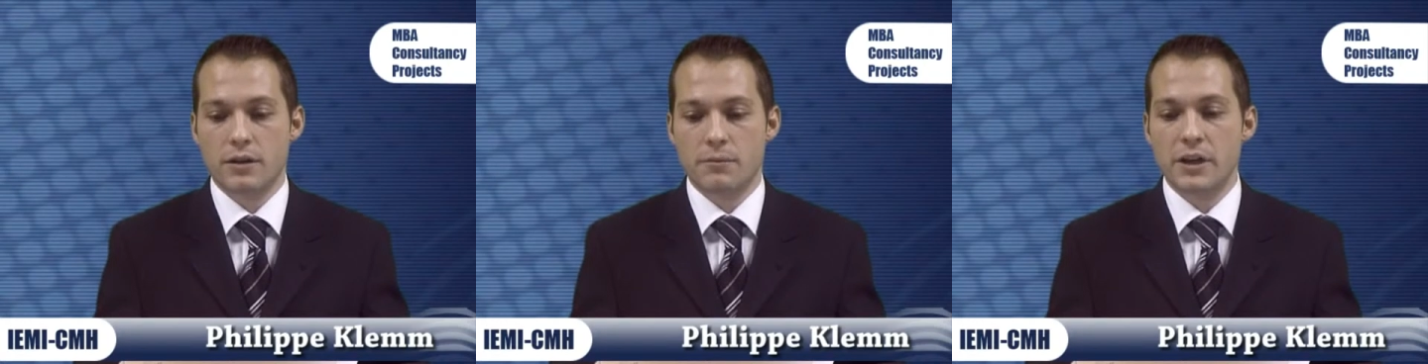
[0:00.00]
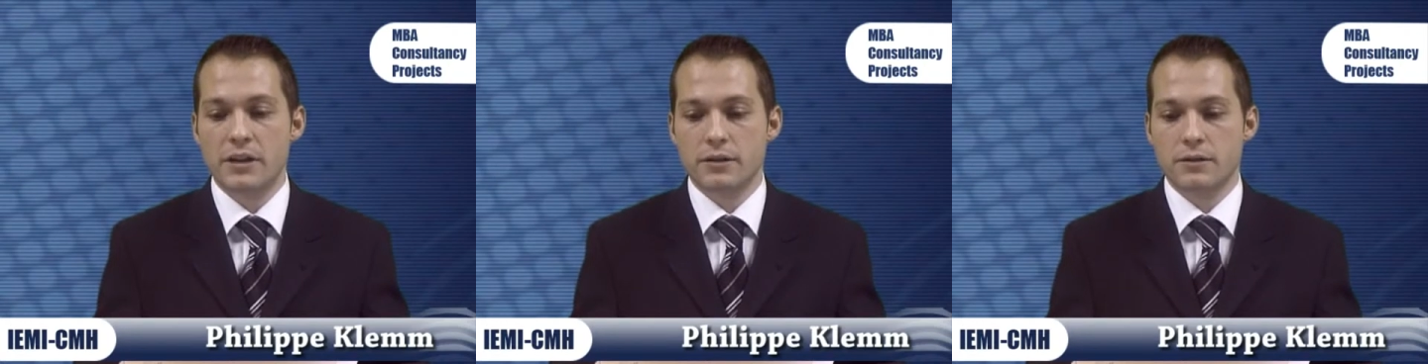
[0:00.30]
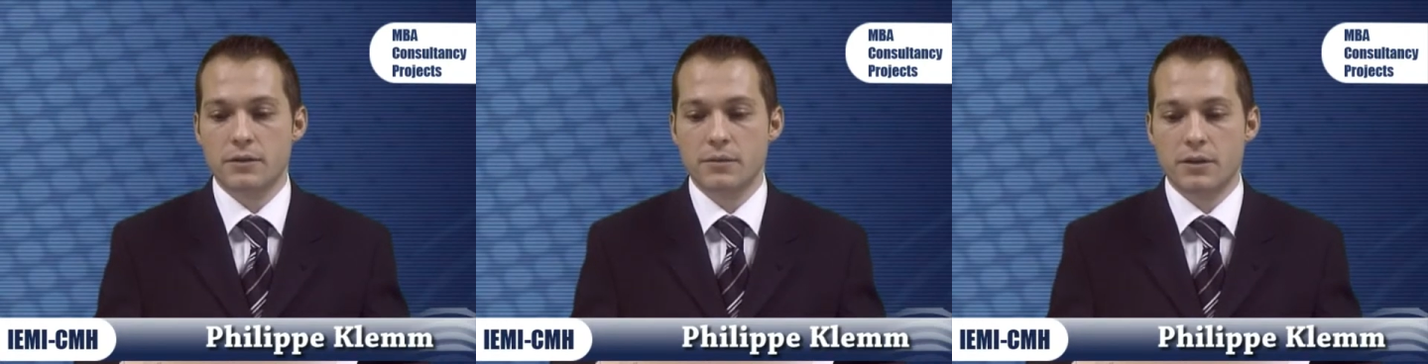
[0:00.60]

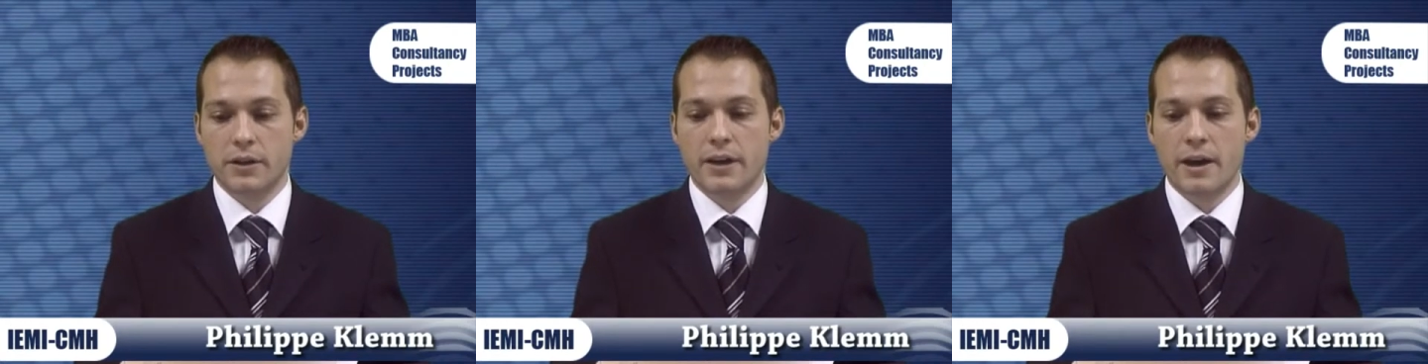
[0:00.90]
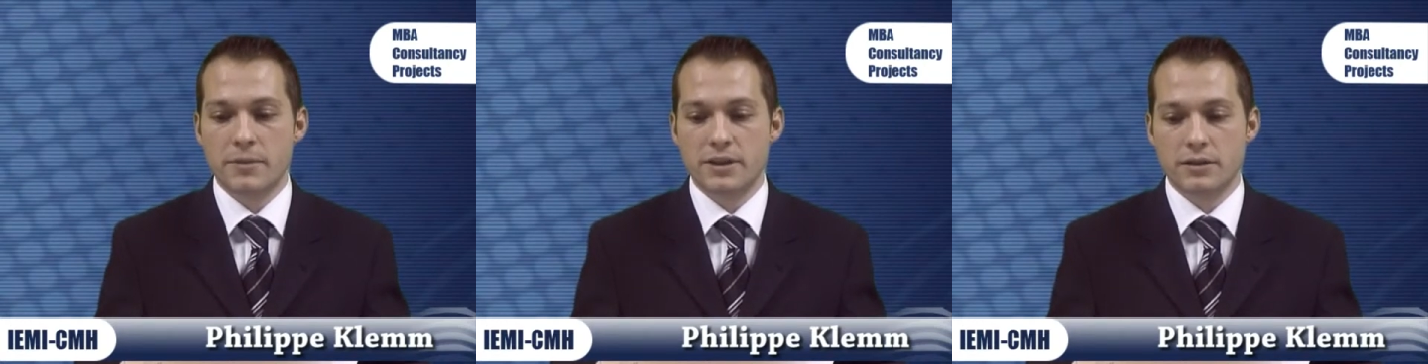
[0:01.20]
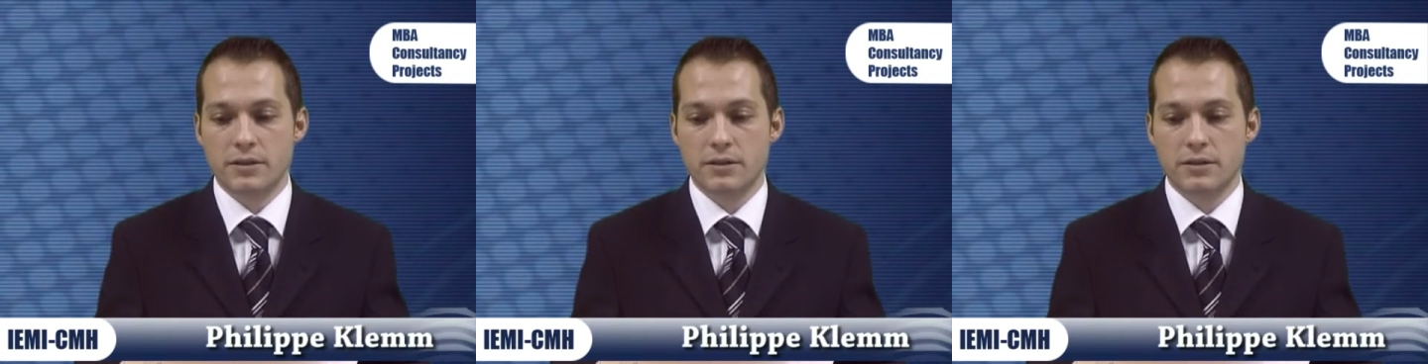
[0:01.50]
million
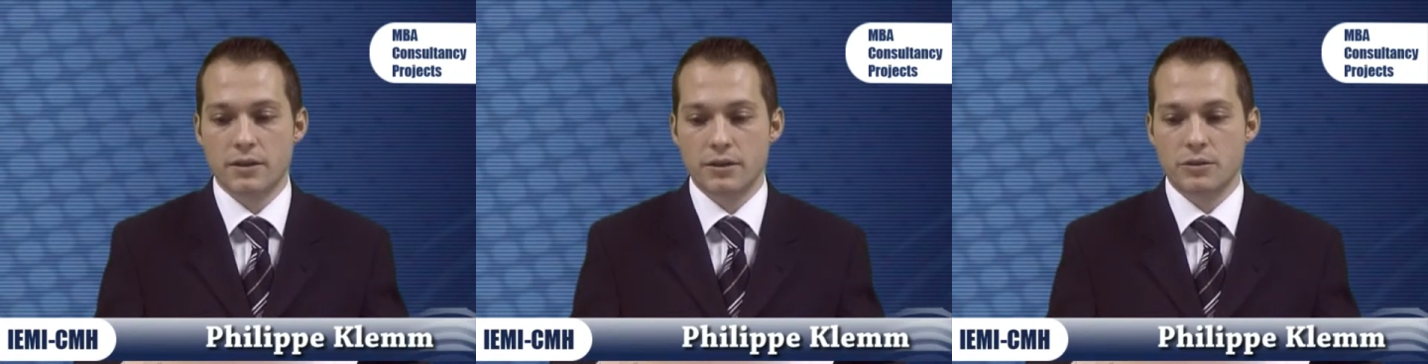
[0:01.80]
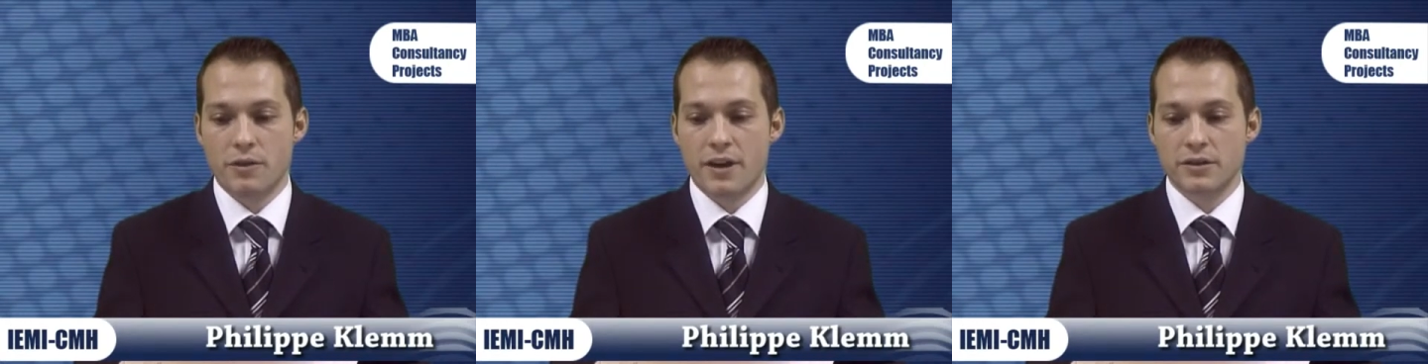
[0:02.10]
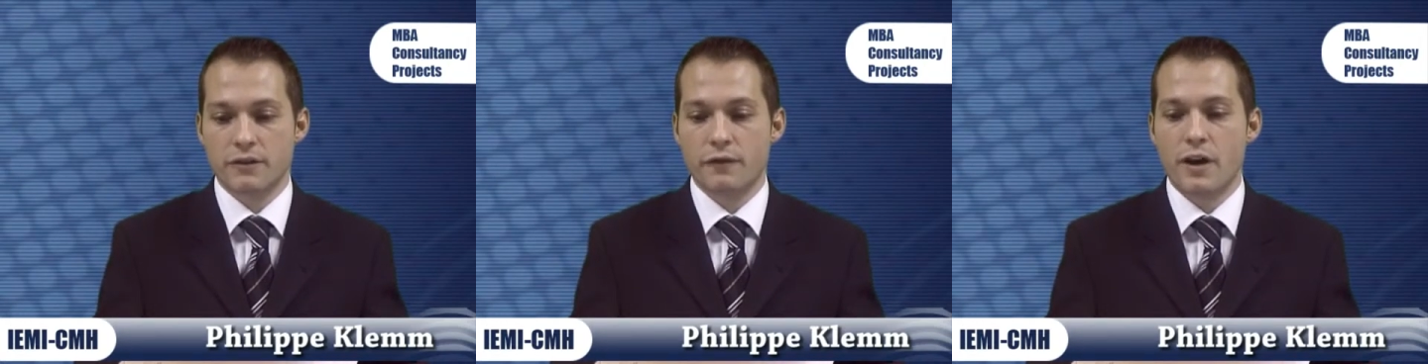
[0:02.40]
inhabitants in
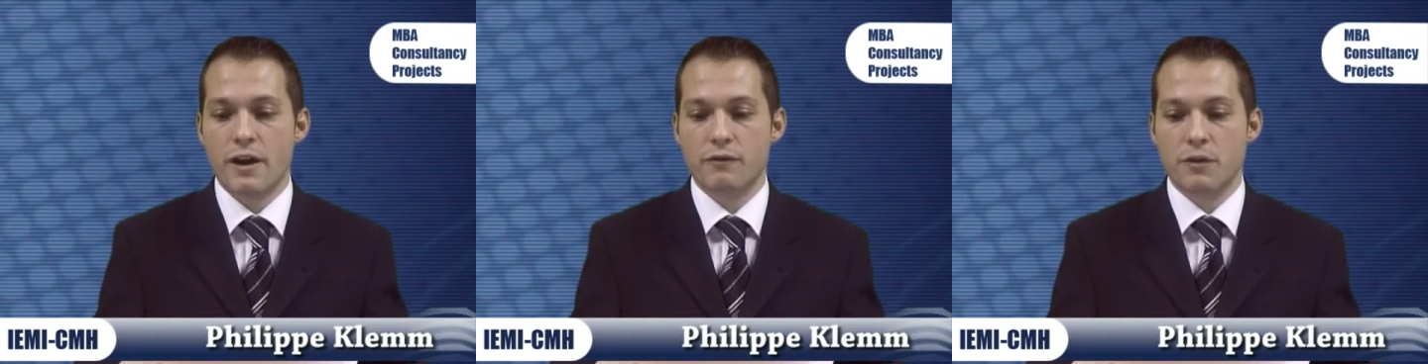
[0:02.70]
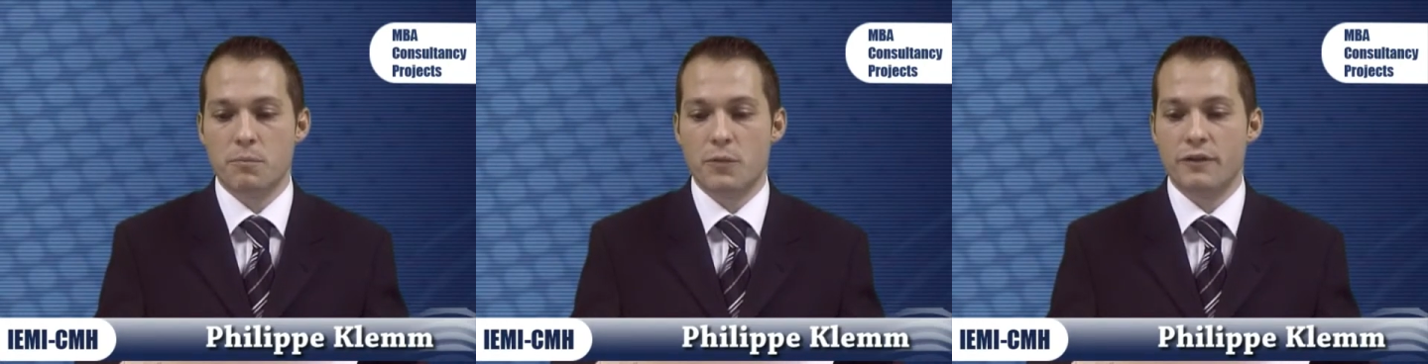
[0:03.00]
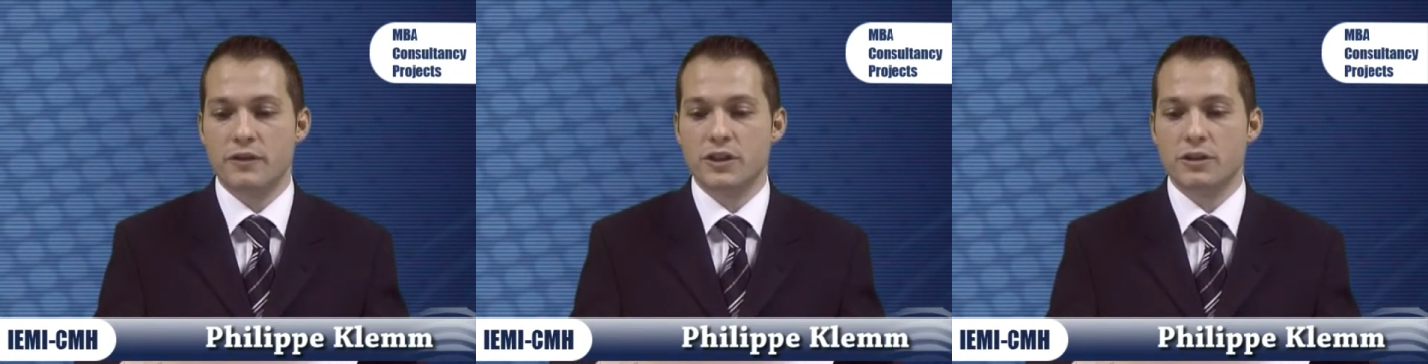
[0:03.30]
2005 with a
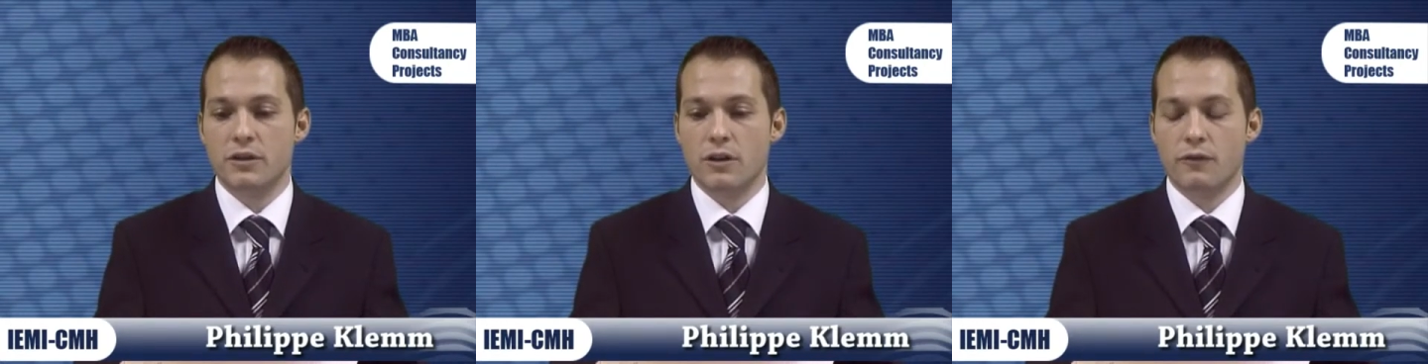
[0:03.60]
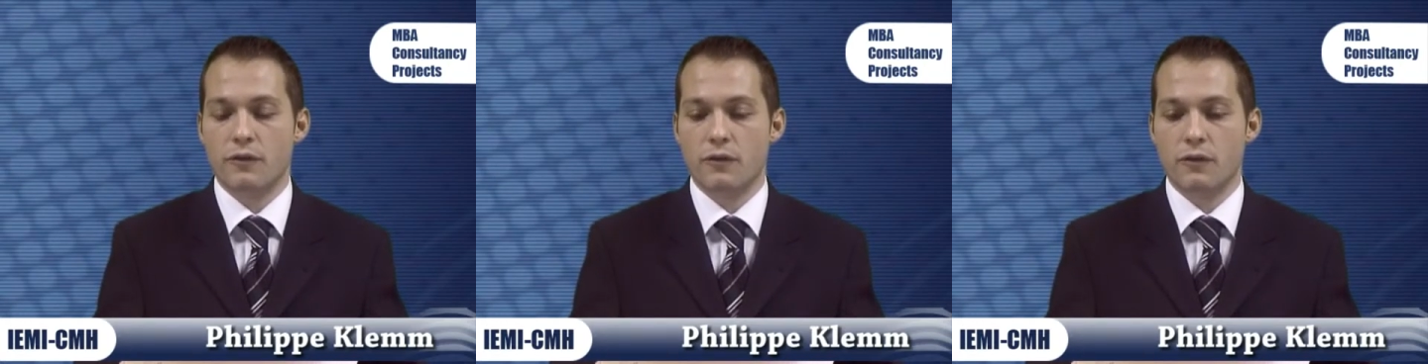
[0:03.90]
provision of